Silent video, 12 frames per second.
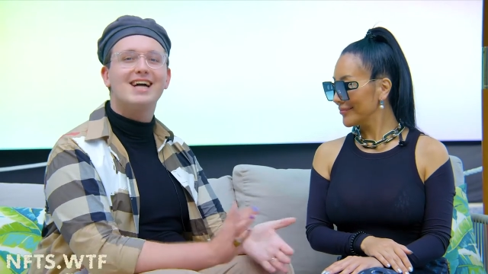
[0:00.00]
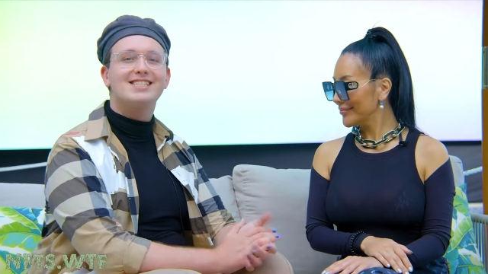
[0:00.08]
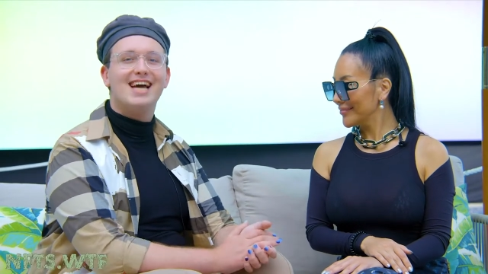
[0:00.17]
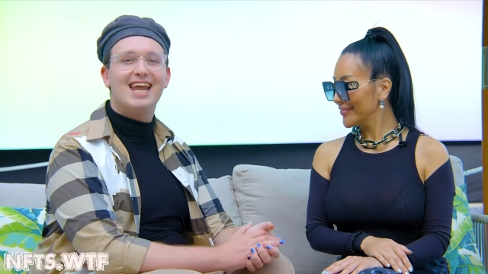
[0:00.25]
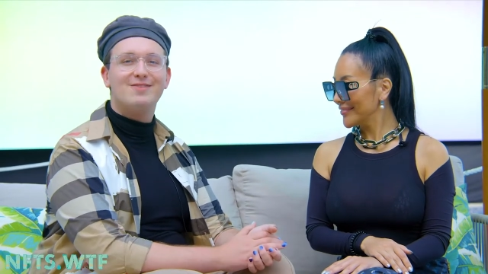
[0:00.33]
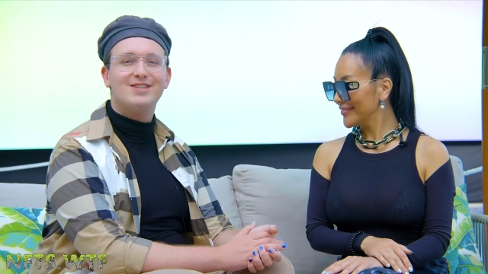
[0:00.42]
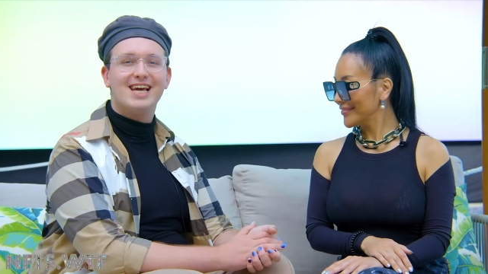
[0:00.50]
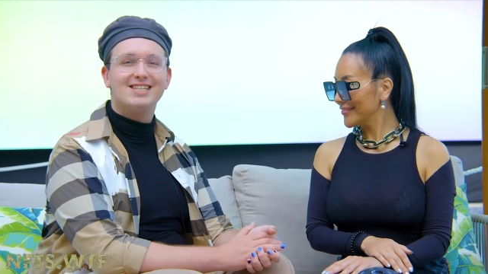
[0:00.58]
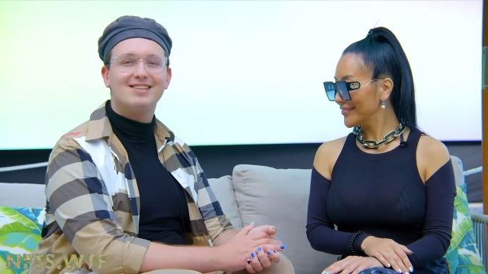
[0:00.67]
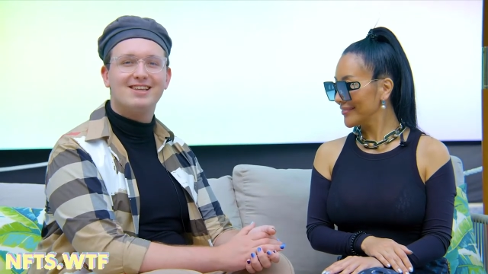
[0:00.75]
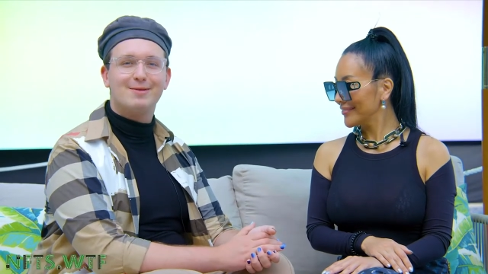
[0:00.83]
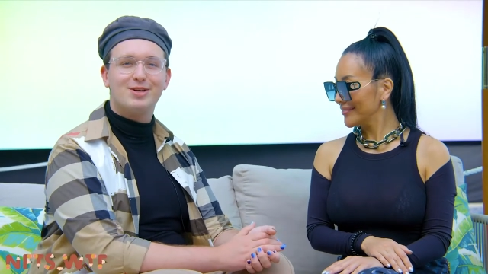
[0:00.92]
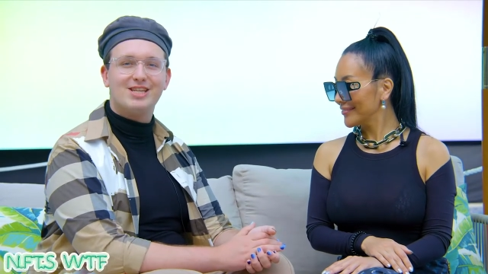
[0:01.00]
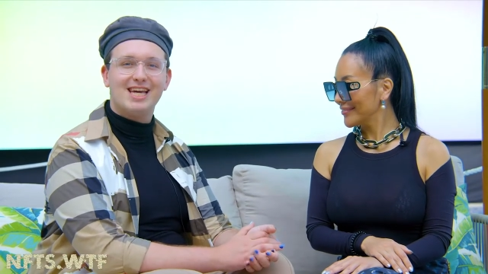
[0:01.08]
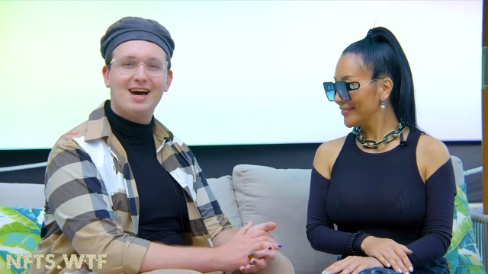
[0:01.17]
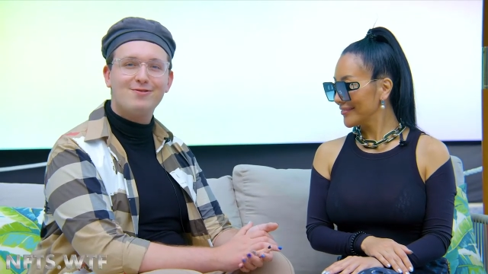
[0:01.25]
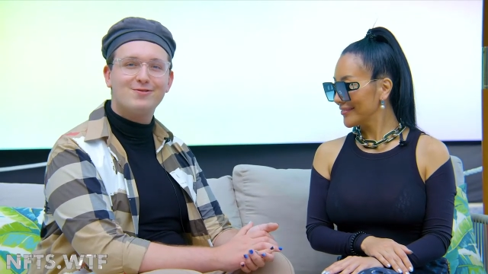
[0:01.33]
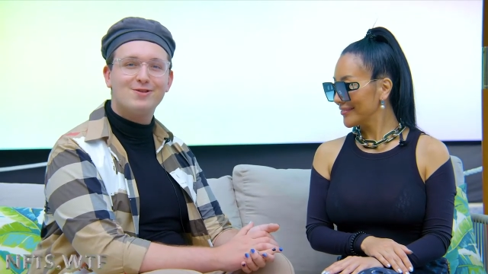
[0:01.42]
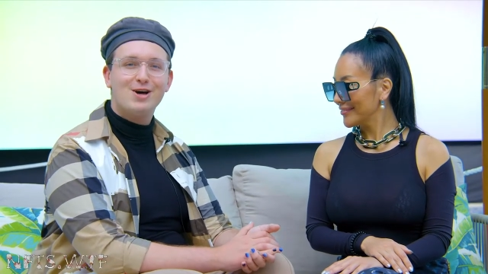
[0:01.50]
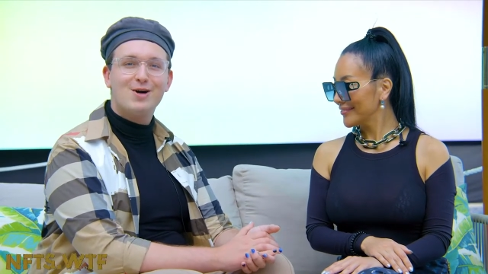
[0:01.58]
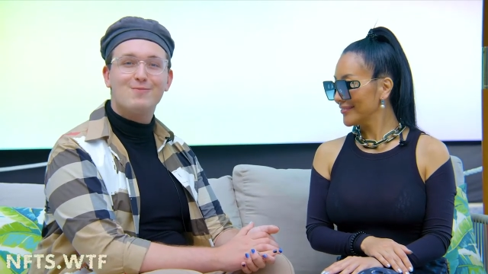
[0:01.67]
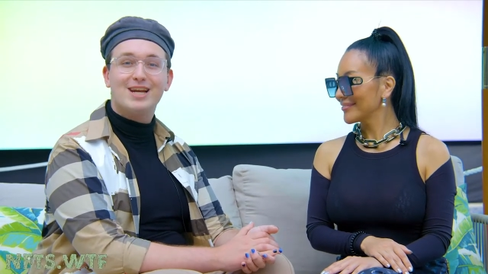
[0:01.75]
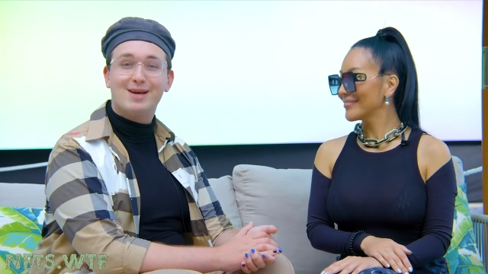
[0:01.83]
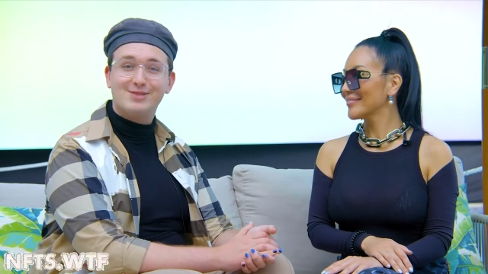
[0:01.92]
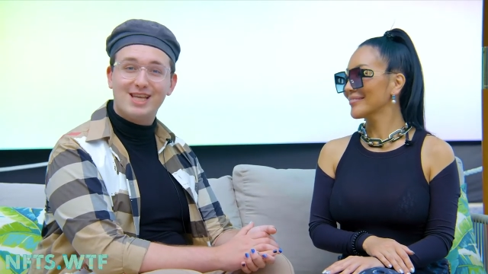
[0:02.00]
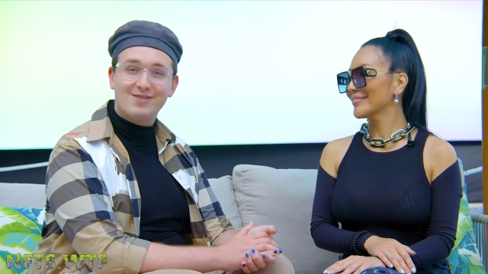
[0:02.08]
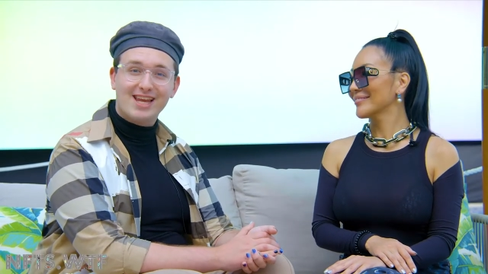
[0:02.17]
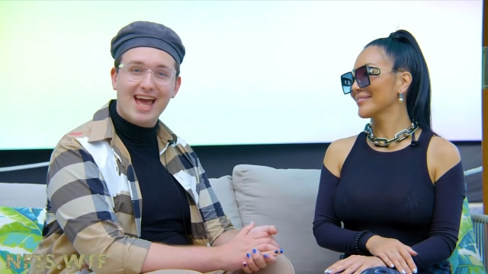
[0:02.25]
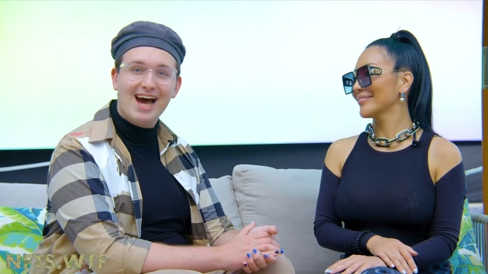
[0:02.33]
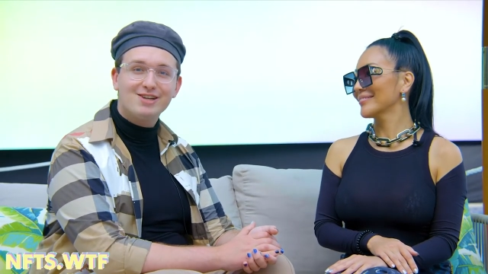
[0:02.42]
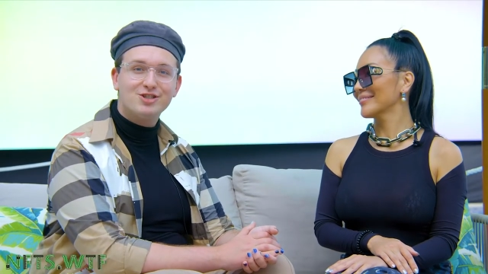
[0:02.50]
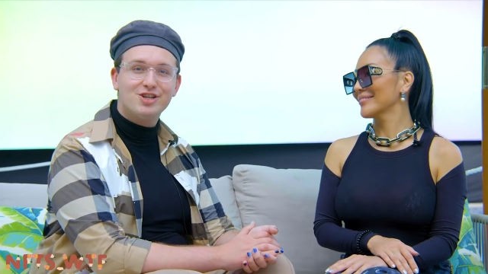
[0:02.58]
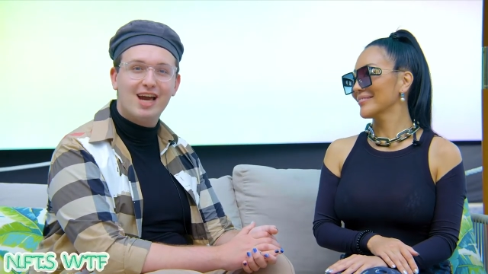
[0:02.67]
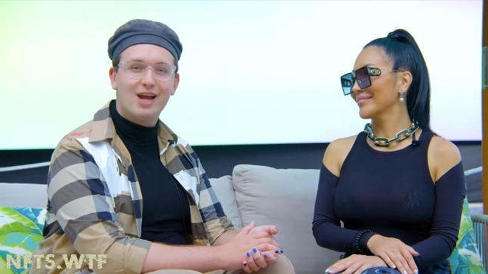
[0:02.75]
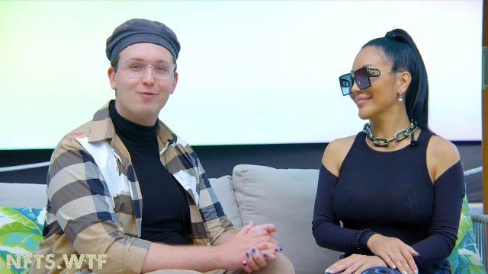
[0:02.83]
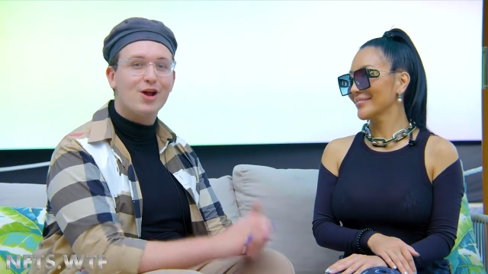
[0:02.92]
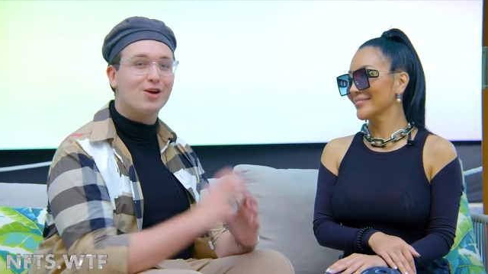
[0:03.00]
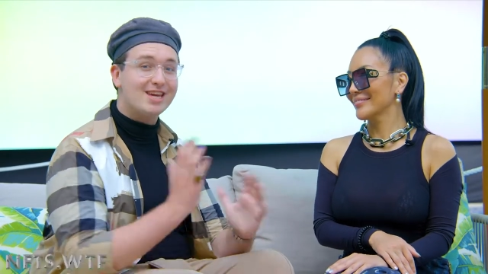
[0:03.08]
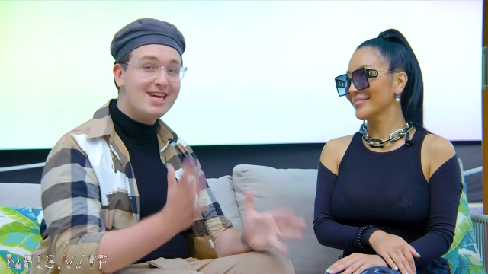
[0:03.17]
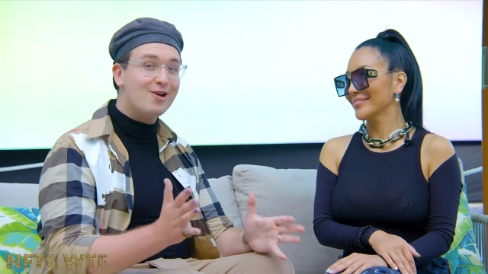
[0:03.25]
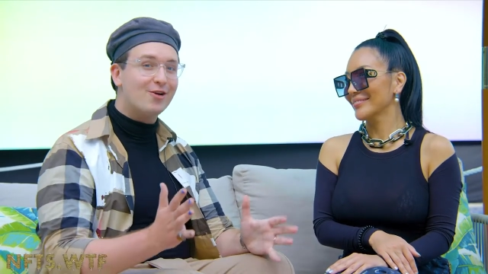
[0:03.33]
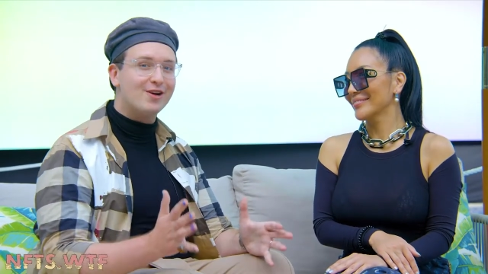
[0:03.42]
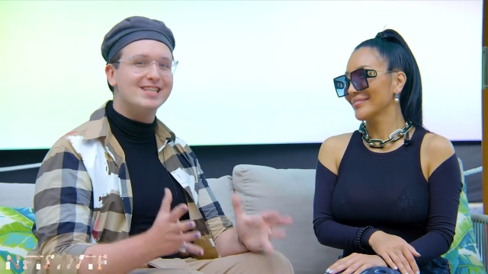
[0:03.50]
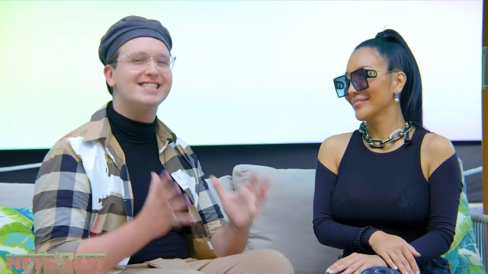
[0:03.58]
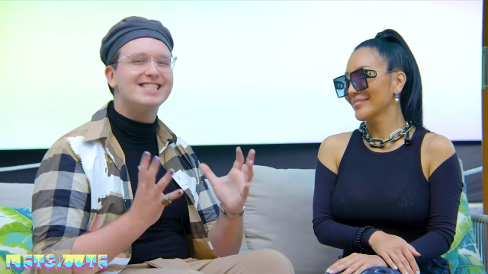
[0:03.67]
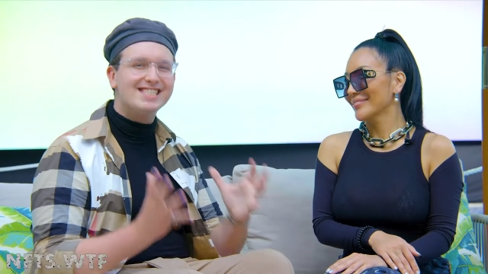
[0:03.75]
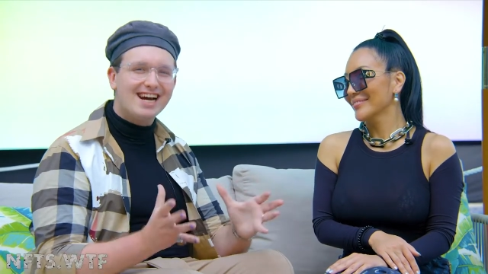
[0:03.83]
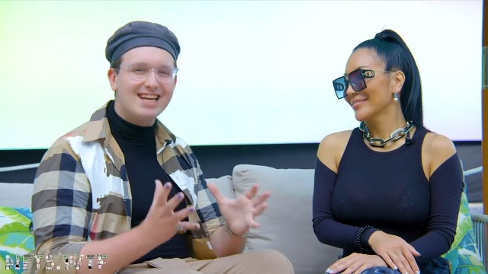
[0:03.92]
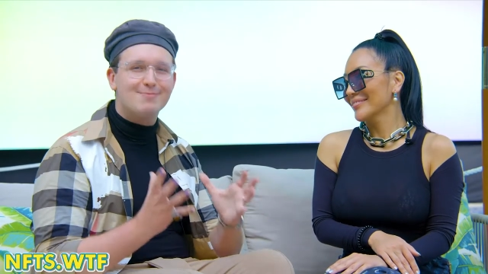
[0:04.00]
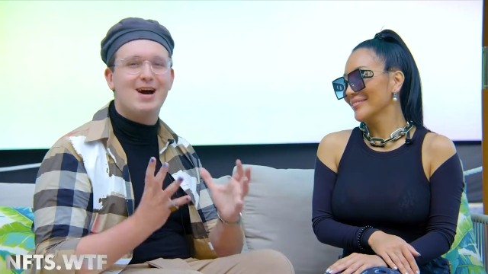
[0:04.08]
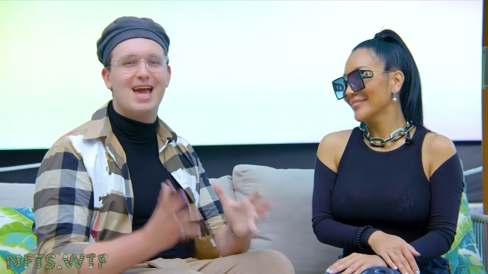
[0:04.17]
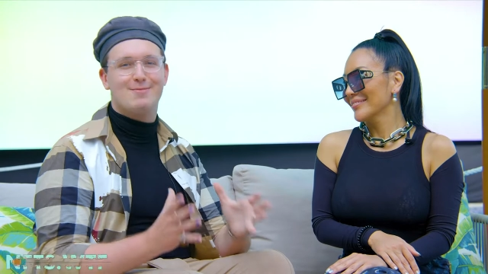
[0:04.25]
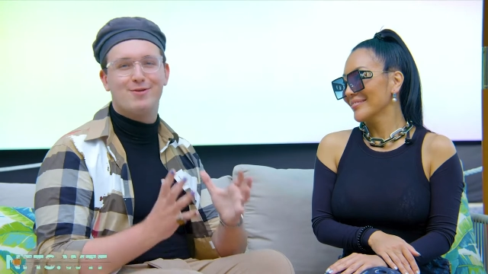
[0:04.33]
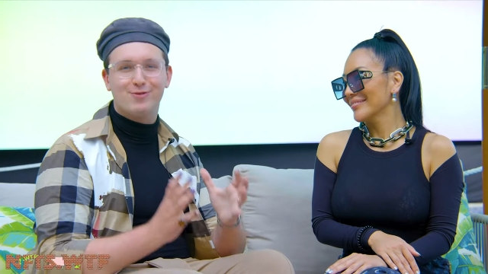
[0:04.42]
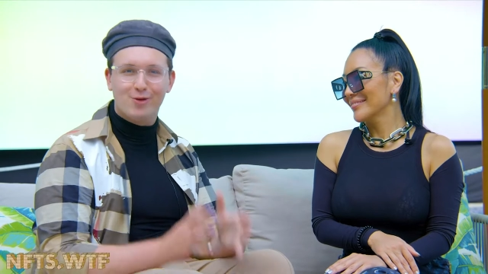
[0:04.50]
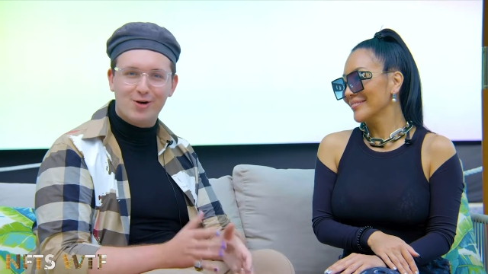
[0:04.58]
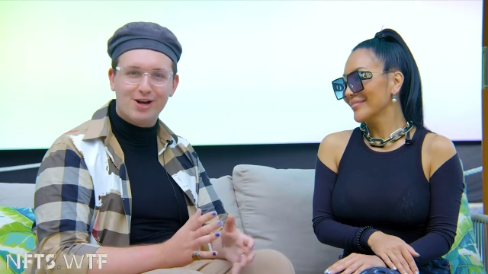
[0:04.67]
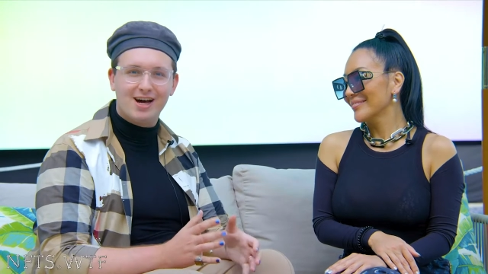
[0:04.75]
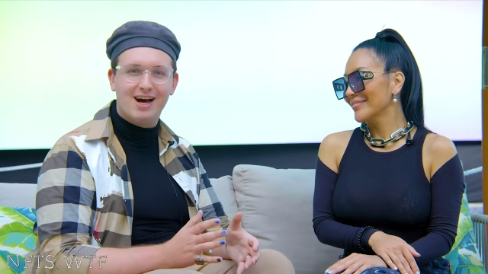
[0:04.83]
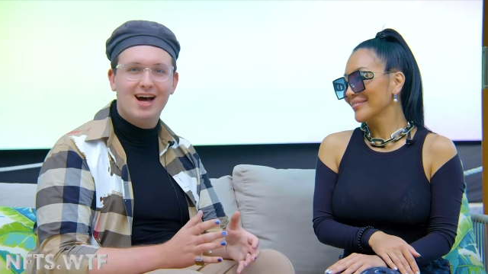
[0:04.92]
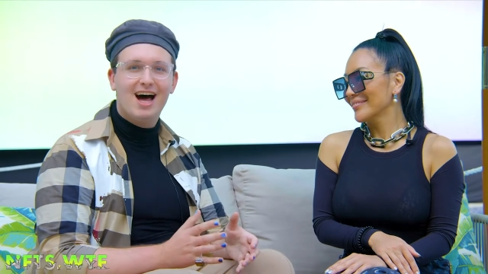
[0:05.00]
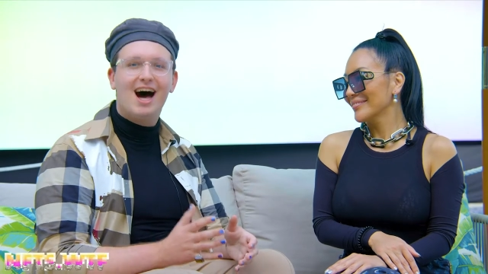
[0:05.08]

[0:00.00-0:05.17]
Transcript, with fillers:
Speaker 1: NFTs my name is David Cash, and we are here in sunny Miami, Florida,